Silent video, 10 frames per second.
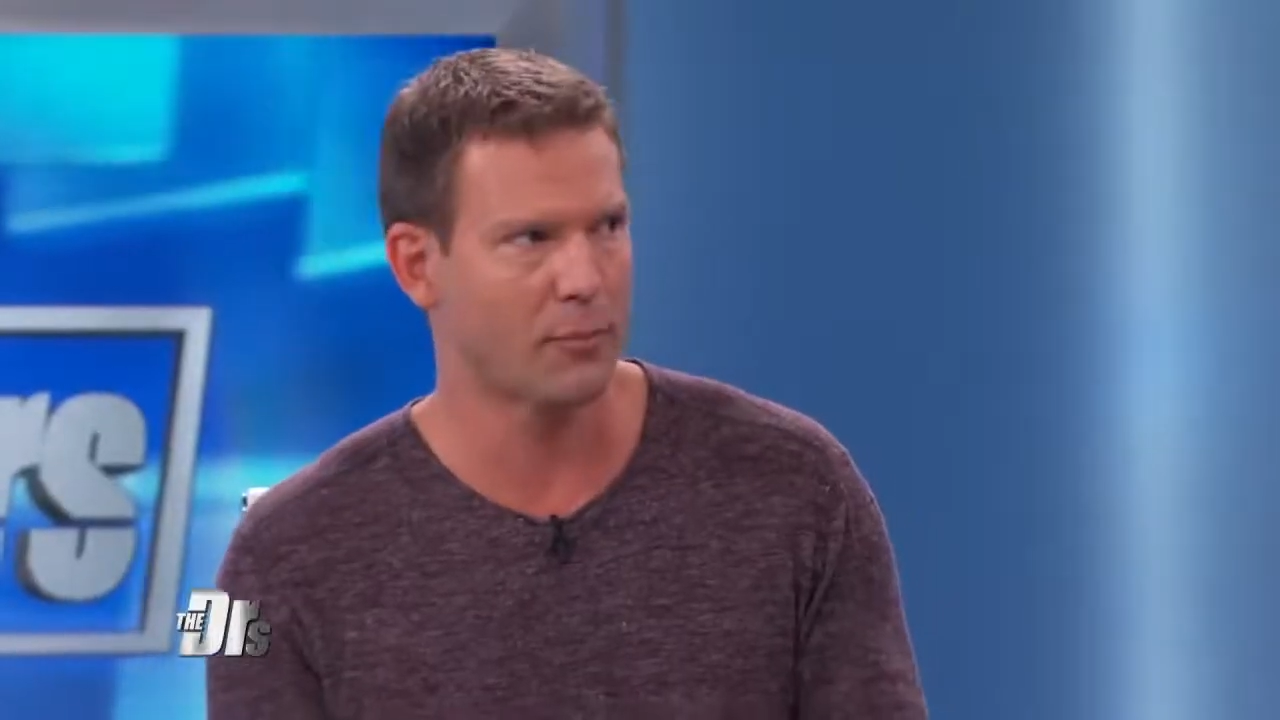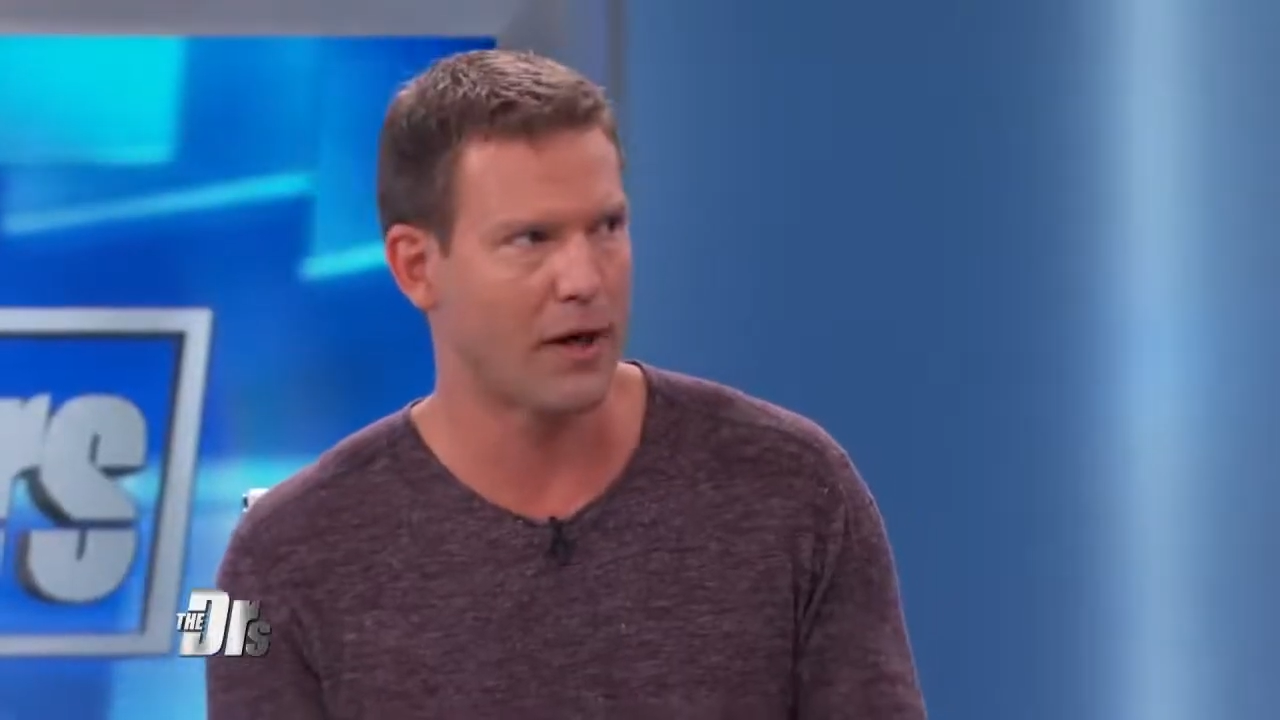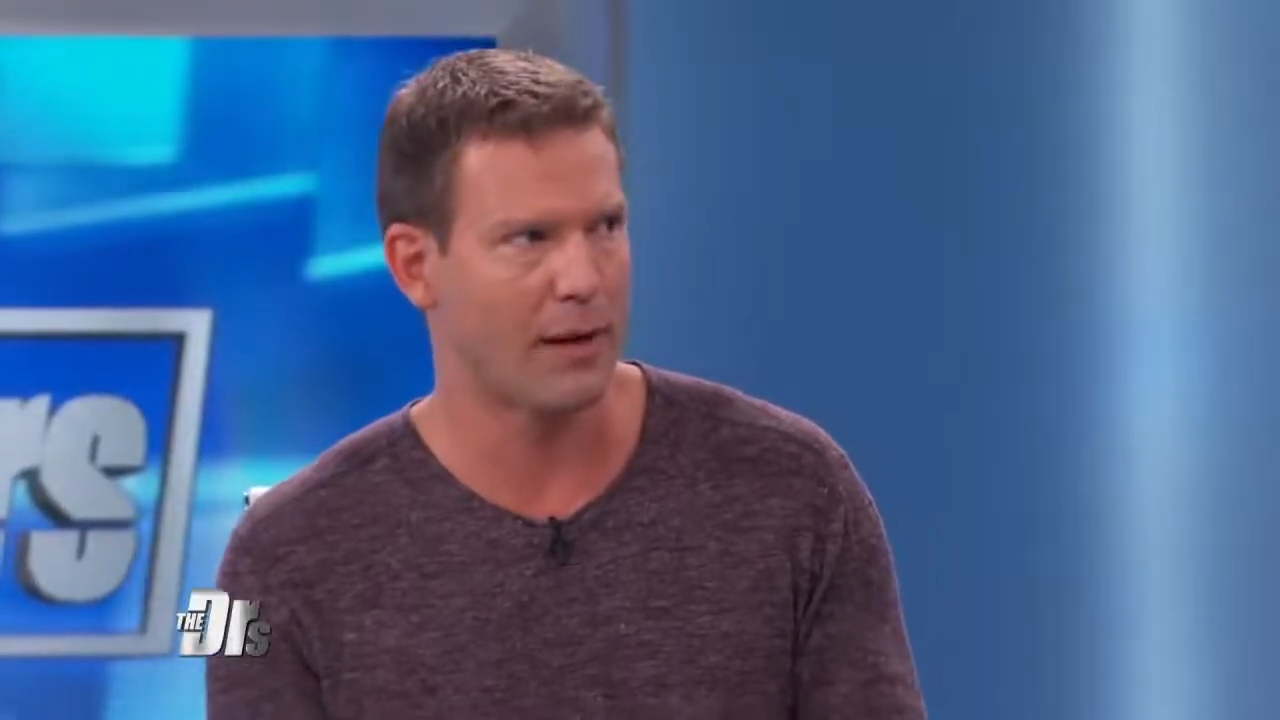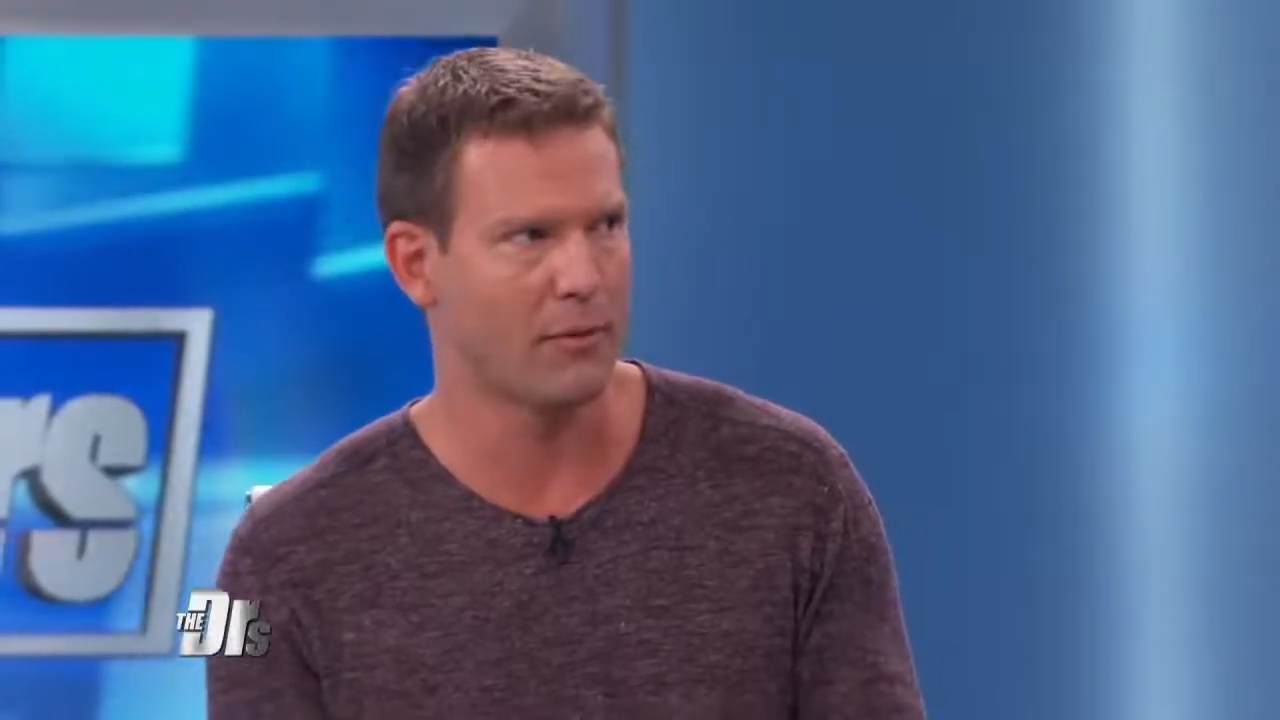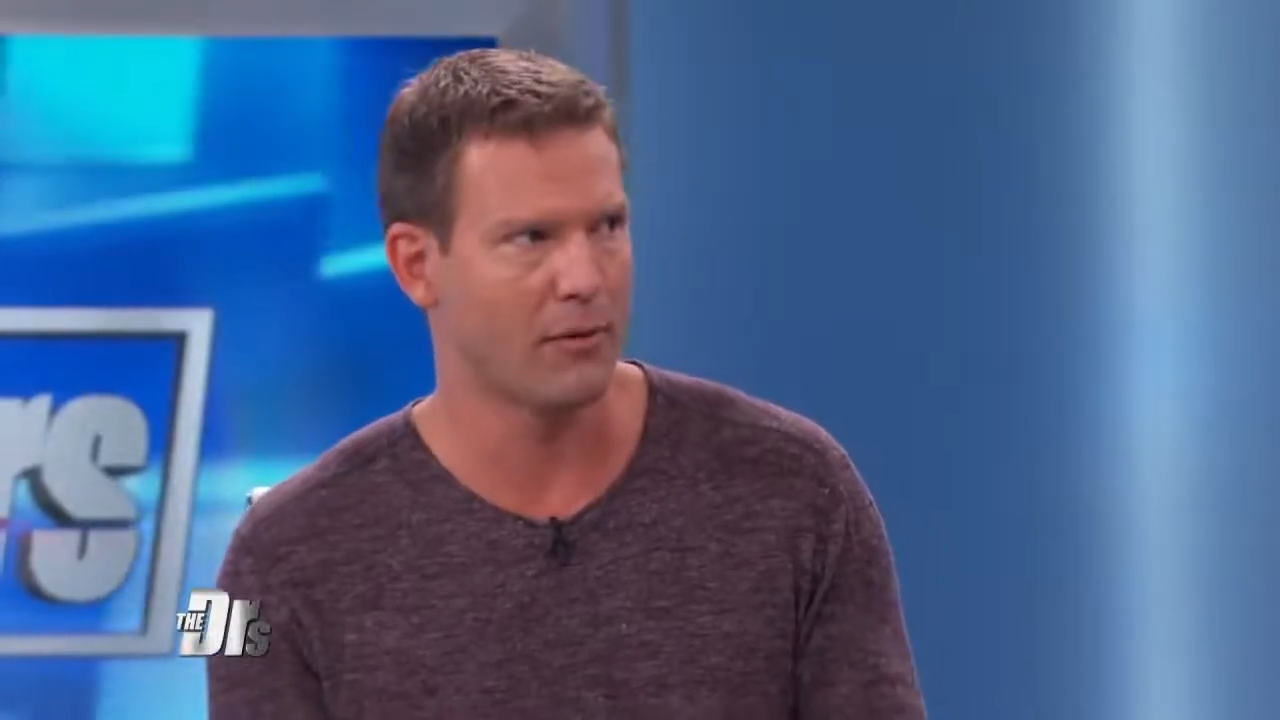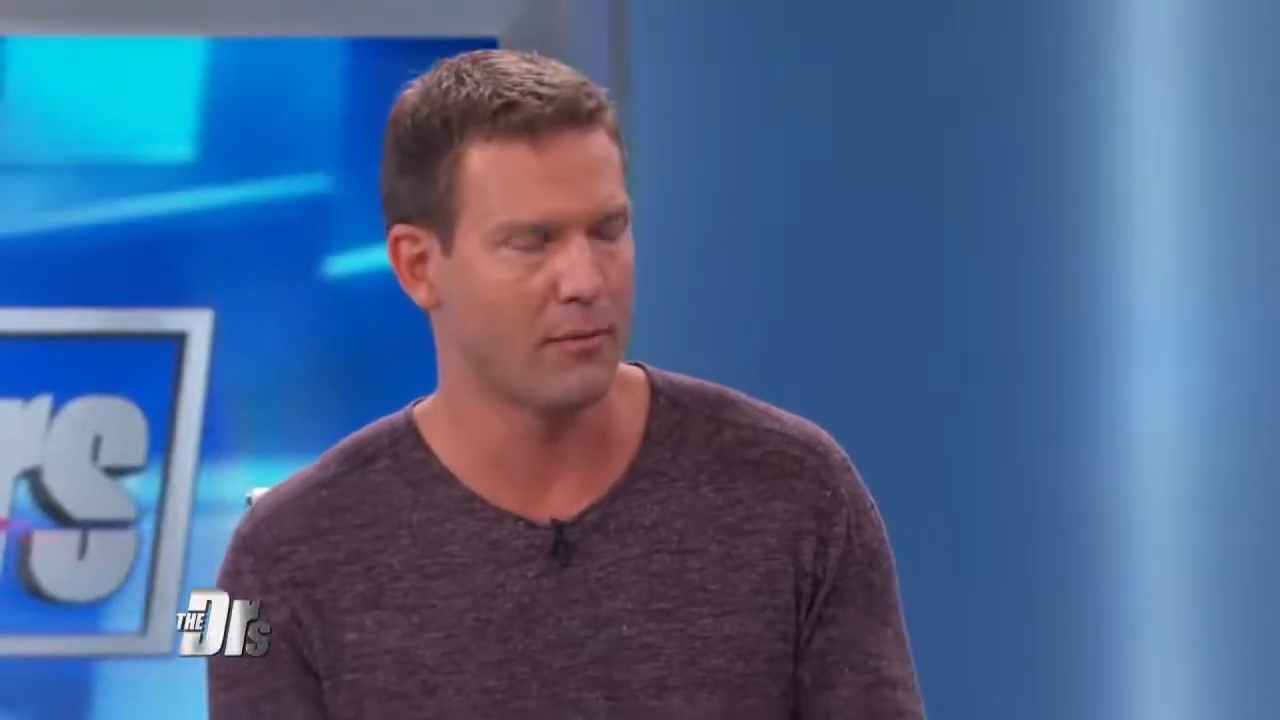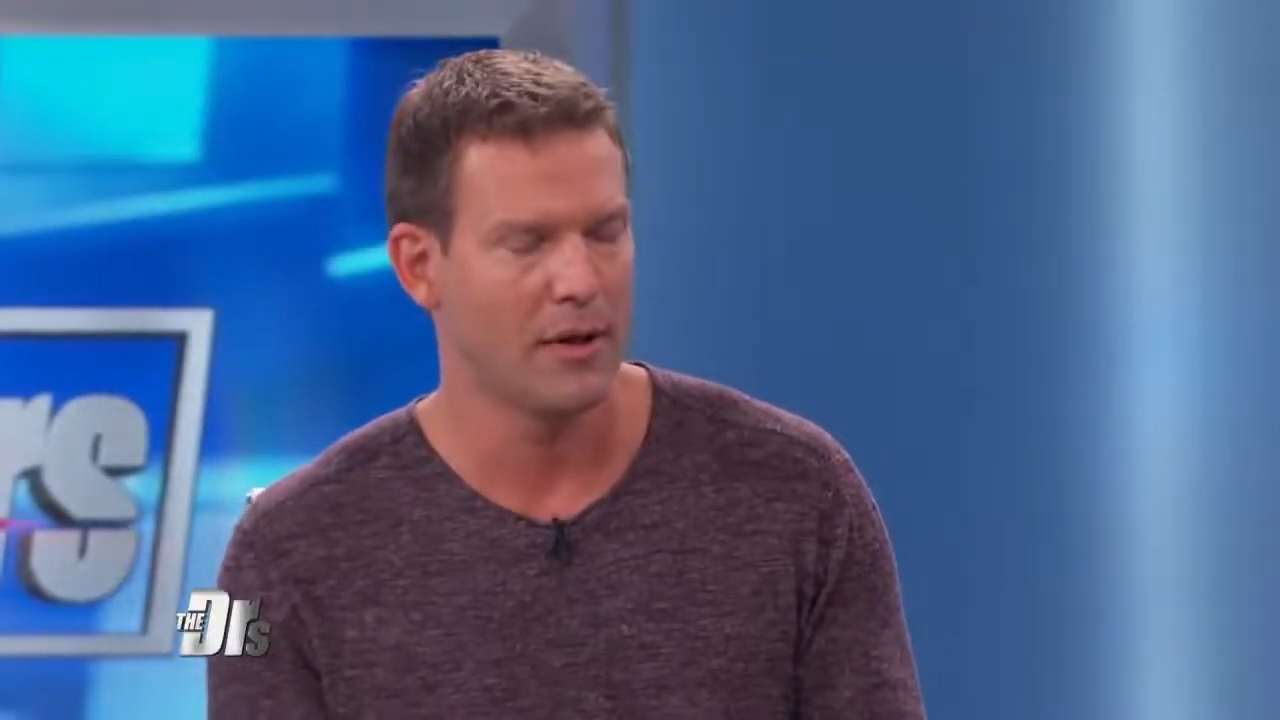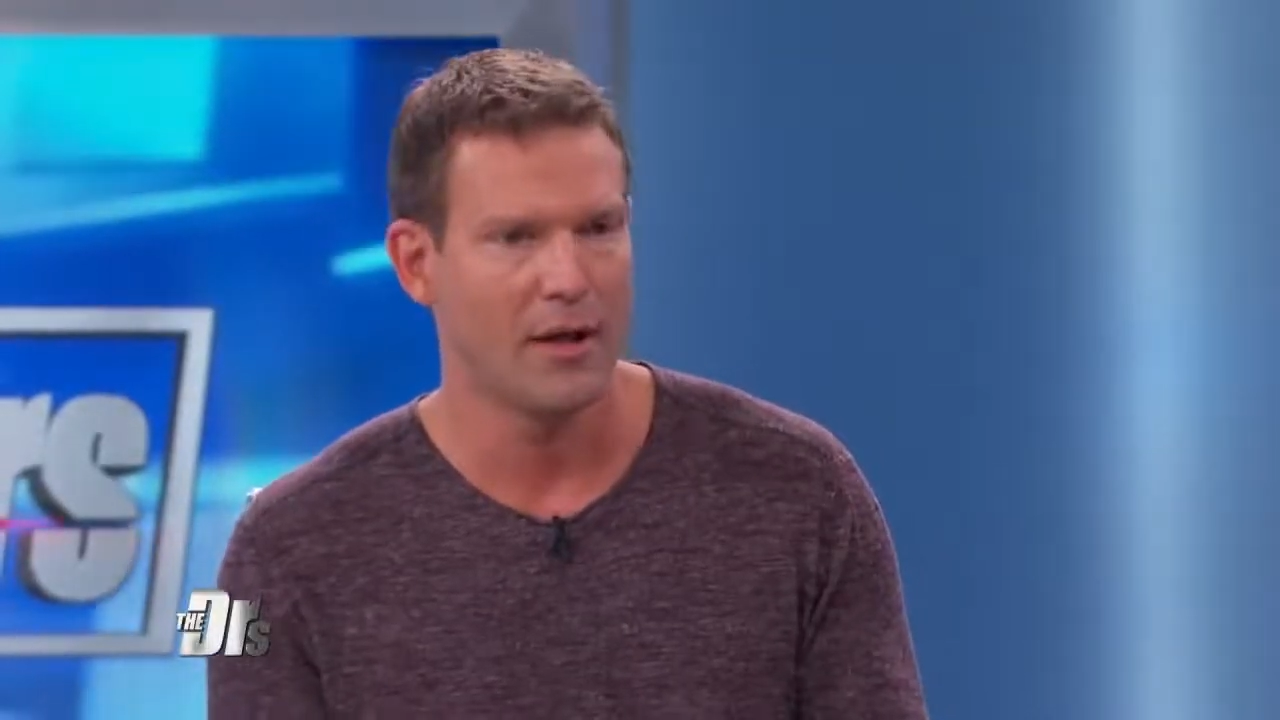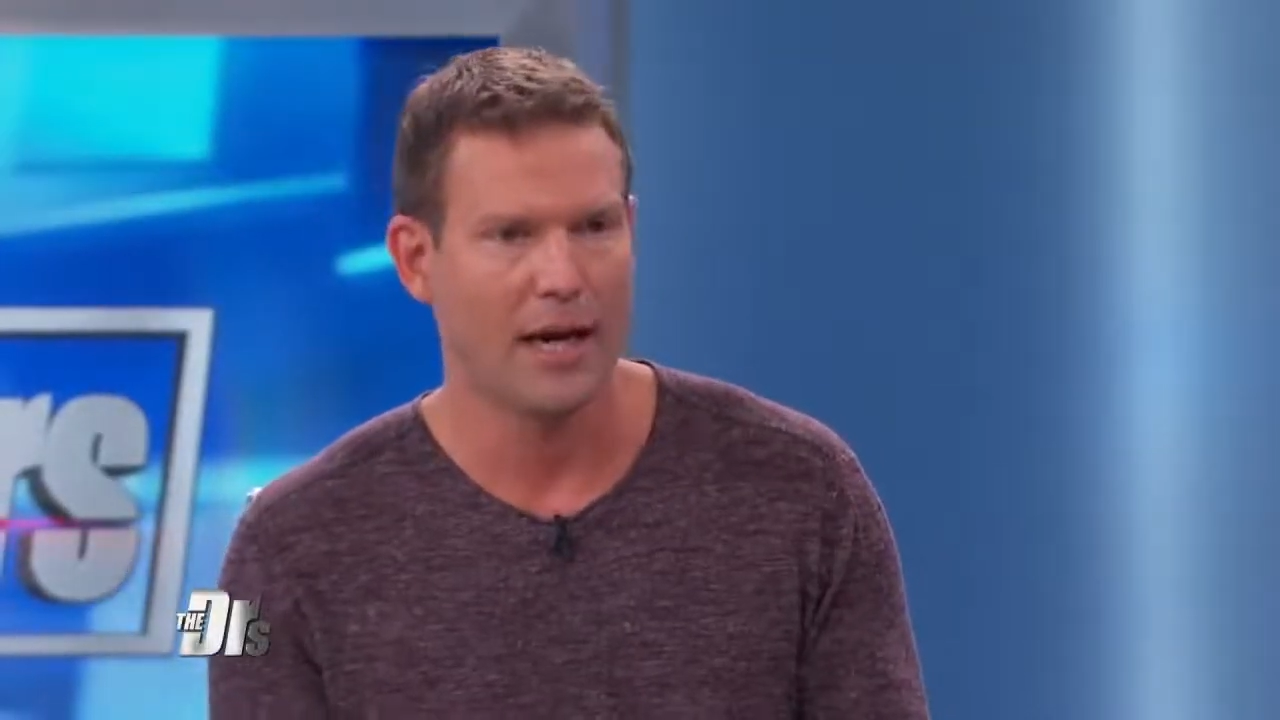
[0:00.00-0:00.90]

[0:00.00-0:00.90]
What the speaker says: problem